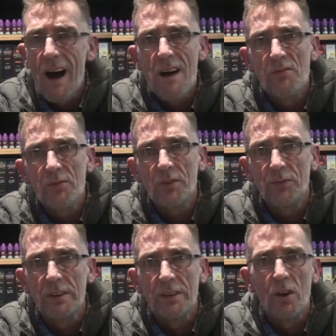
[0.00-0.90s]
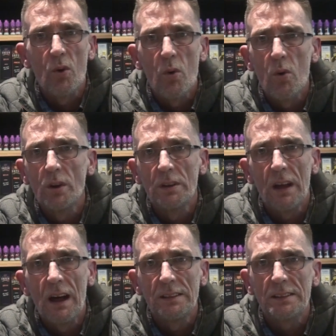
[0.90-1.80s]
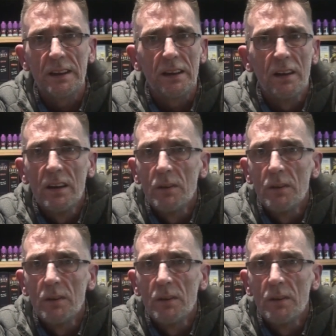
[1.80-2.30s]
everything they own into,